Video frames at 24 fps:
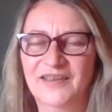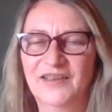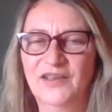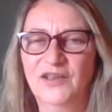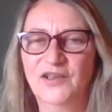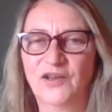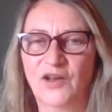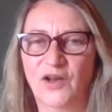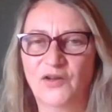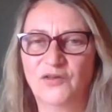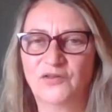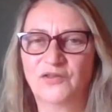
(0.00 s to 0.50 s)

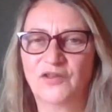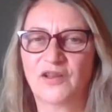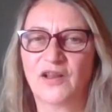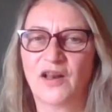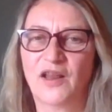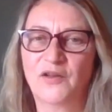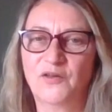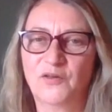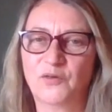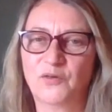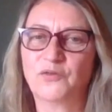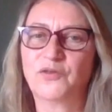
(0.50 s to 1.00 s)
to the
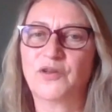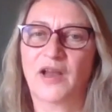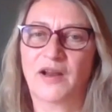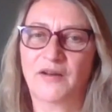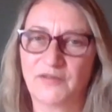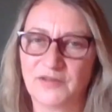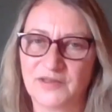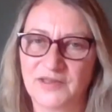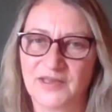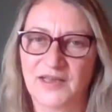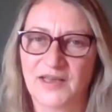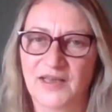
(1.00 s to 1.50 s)
local
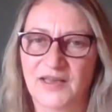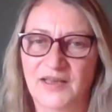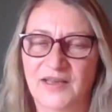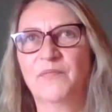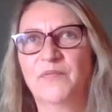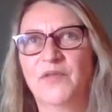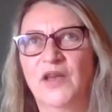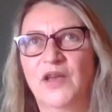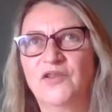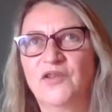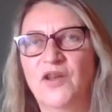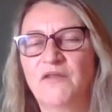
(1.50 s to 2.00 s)
charity.
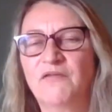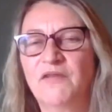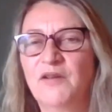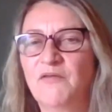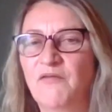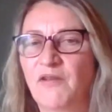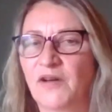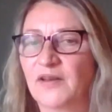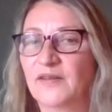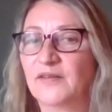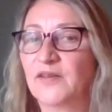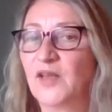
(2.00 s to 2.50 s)
They generally
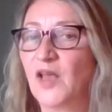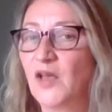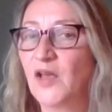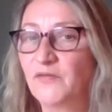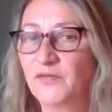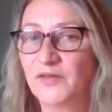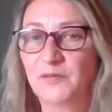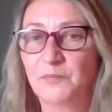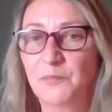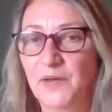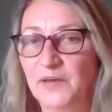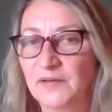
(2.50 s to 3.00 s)
run a
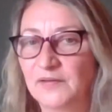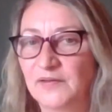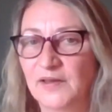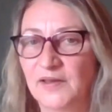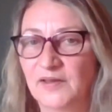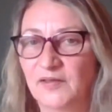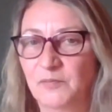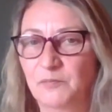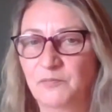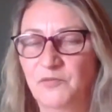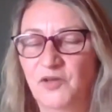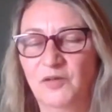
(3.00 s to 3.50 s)
service
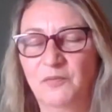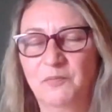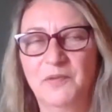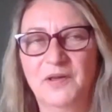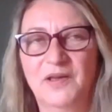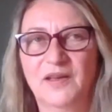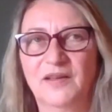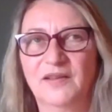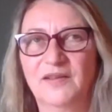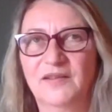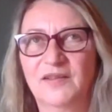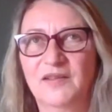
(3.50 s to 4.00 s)
business. Just
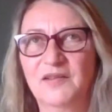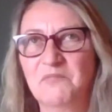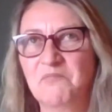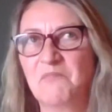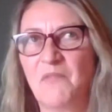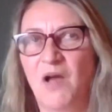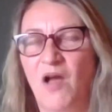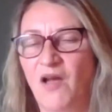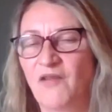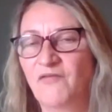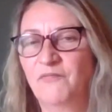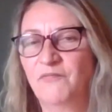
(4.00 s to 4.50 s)
because
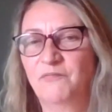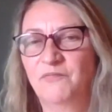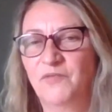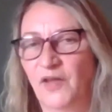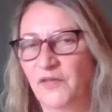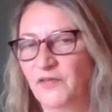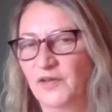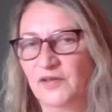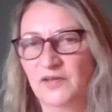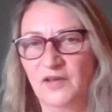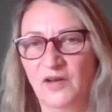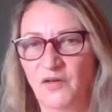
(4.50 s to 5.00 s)
I've
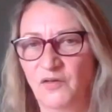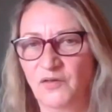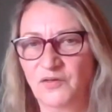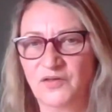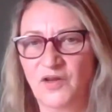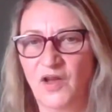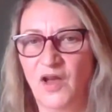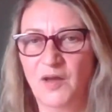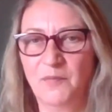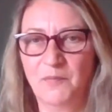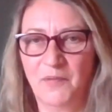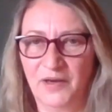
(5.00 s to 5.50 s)
done this a long
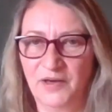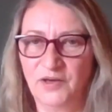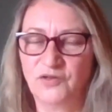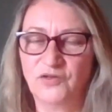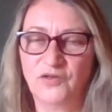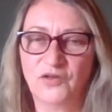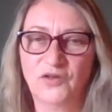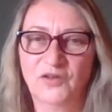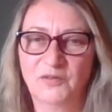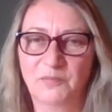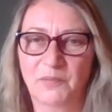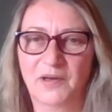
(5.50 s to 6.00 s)
time, I can
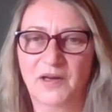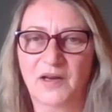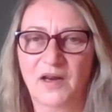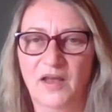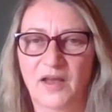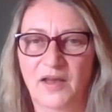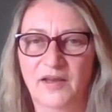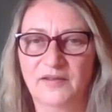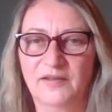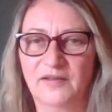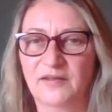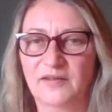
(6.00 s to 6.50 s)
choose my
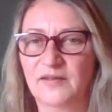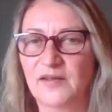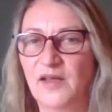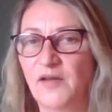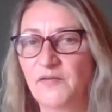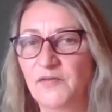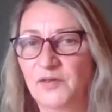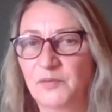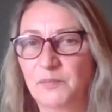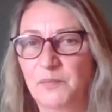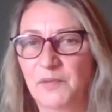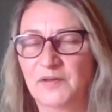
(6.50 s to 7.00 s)
clients. The
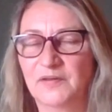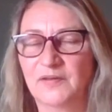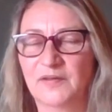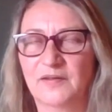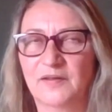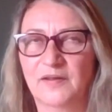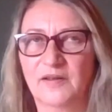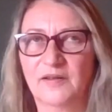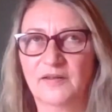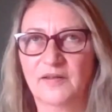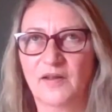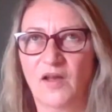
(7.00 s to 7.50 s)
service
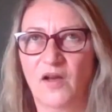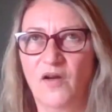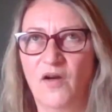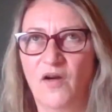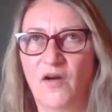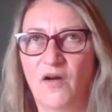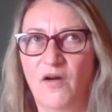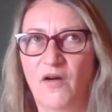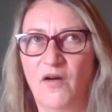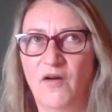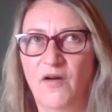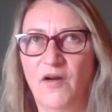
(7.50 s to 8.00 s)
businesses
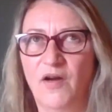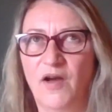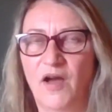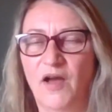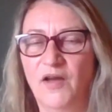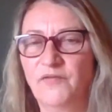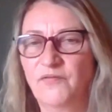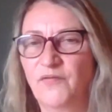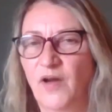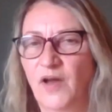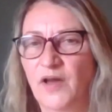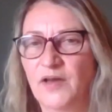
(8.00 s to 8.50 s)
I
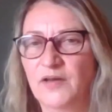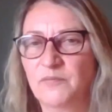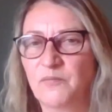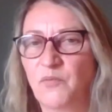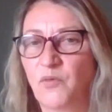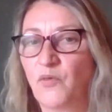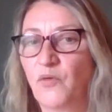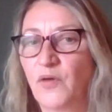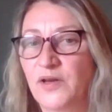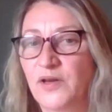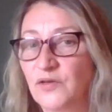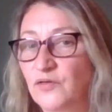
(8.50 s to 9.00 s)
find
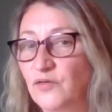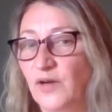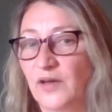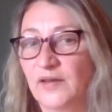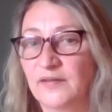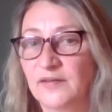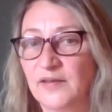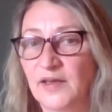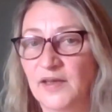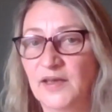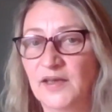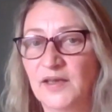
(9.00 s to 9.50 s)
more
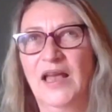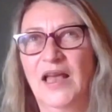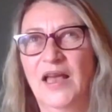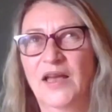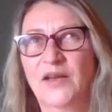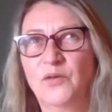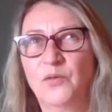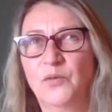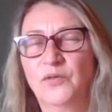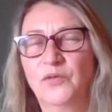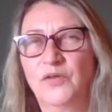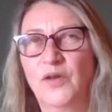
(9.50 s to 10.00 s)
interesting. And
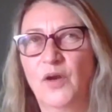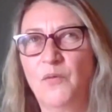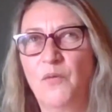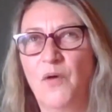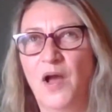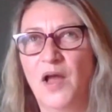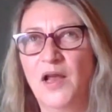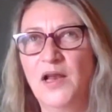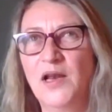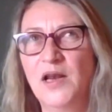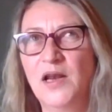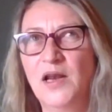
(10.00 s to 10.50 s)
also
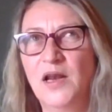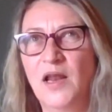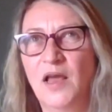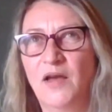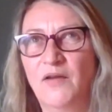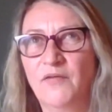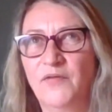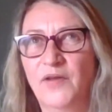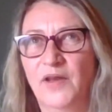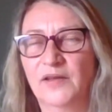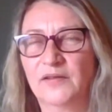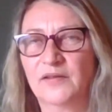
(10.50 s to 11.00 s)
what I
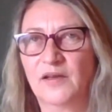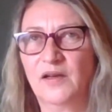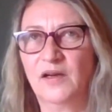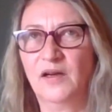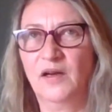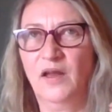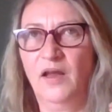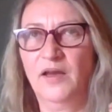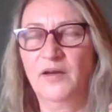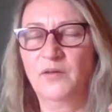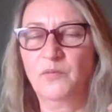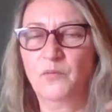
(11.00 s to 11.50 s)
love is a
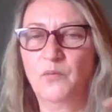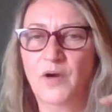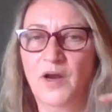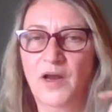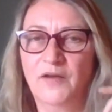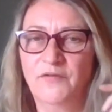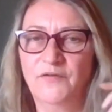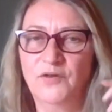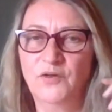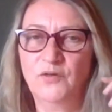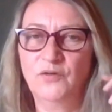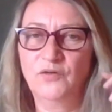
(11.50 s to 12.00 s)
client where
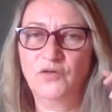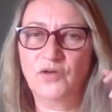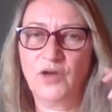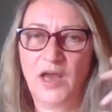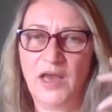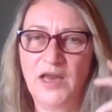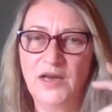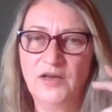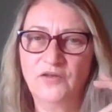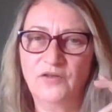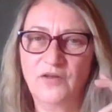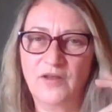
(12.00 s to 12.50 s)
if you
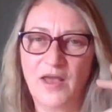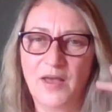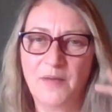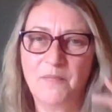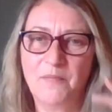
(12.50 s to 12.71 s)
change their